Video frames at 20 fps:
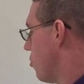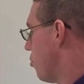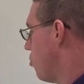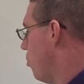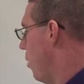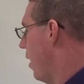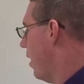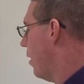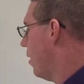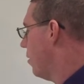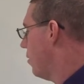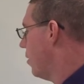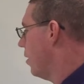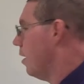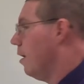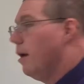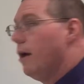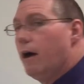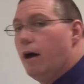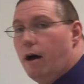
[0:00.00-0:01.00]
squared
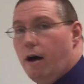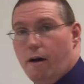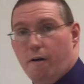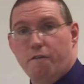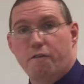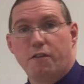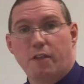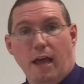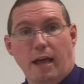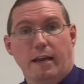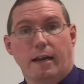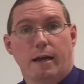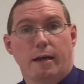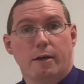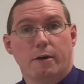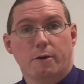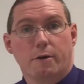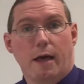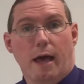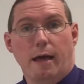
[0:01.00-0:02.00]
of theta,
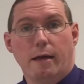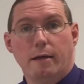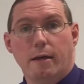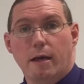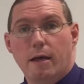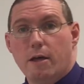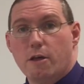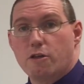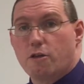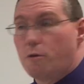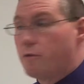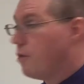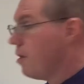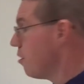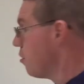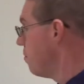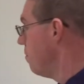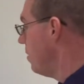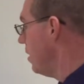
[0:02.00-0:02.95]
okay? So this